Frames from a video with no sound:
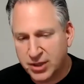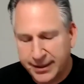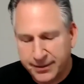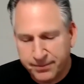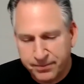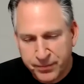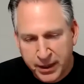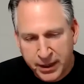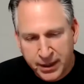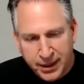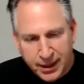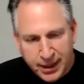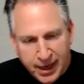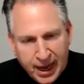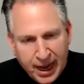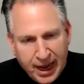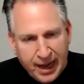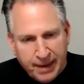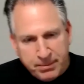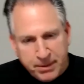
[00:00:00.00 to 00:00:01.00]
And
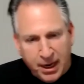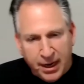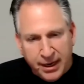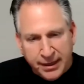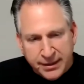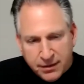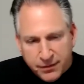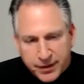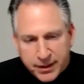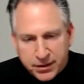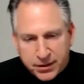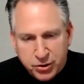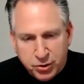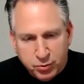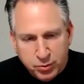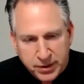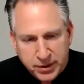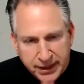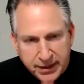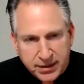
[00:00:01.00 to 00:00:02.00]
I'm in a
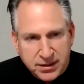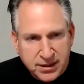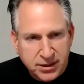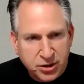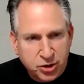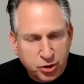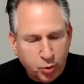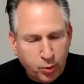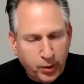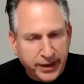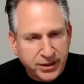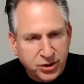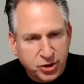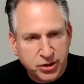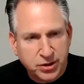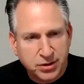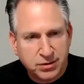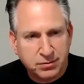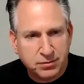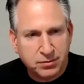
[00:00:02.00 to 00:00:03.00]
unique
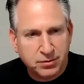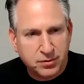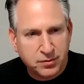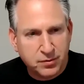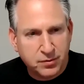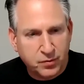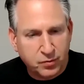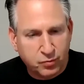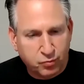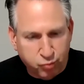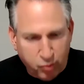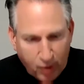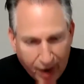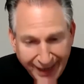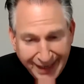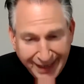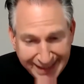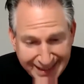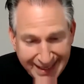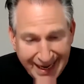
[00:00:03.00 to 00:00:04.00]
situation
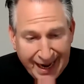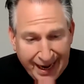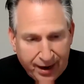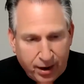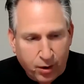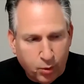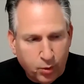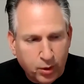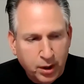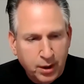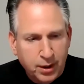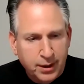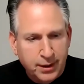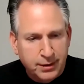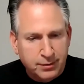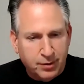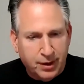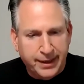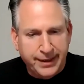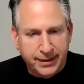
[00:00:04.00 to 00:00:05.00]
right now,
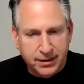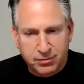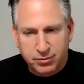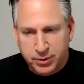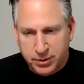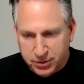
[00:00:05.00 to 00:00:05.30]
right here.